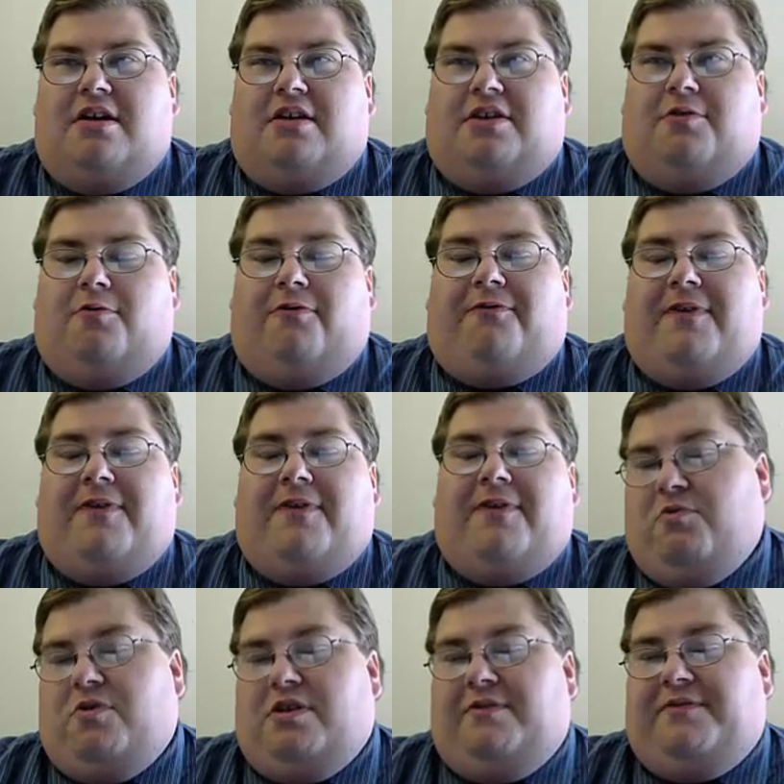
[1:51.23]
You will find
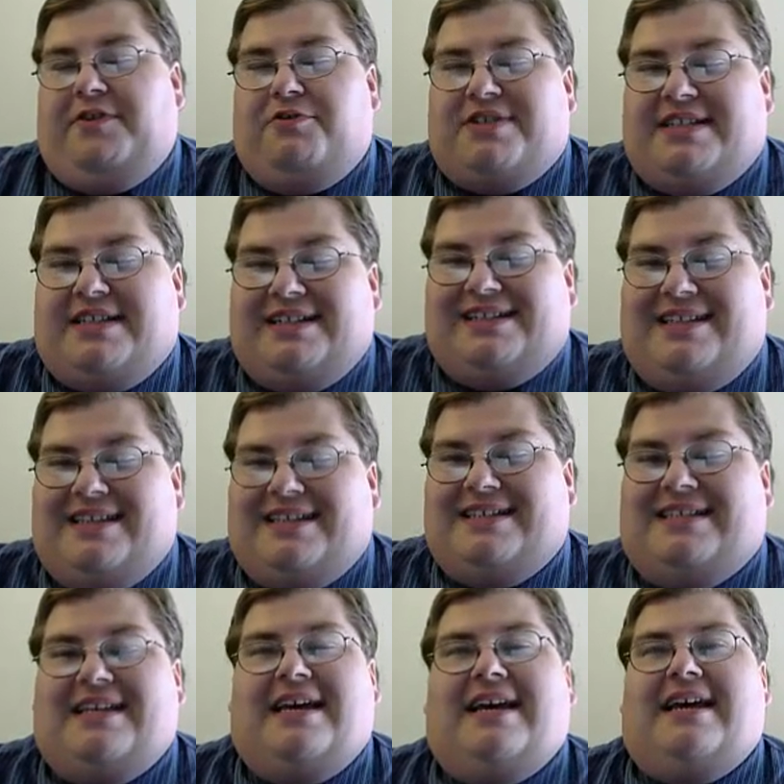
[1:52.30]
more than a few still to this
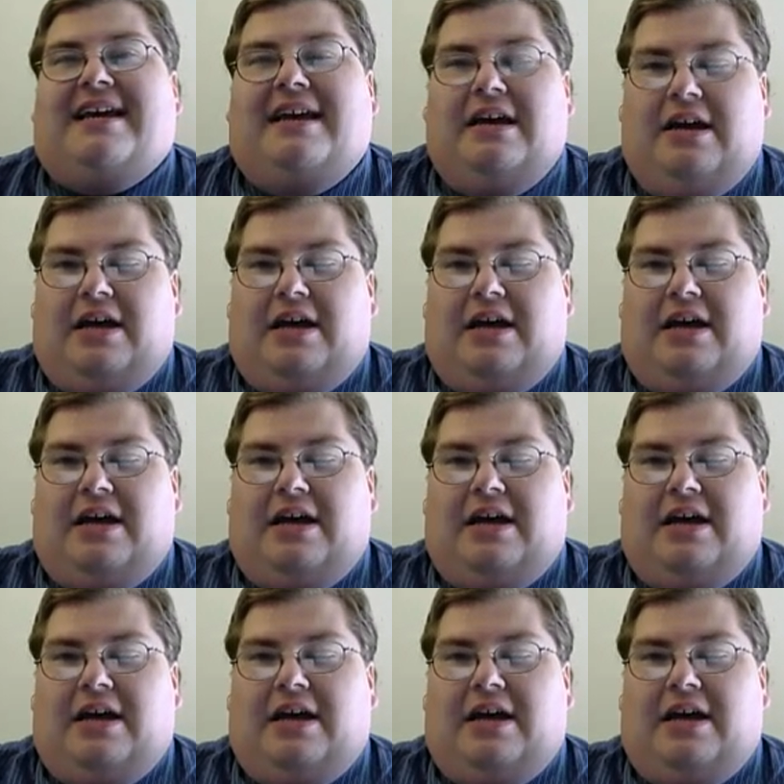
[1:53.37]
day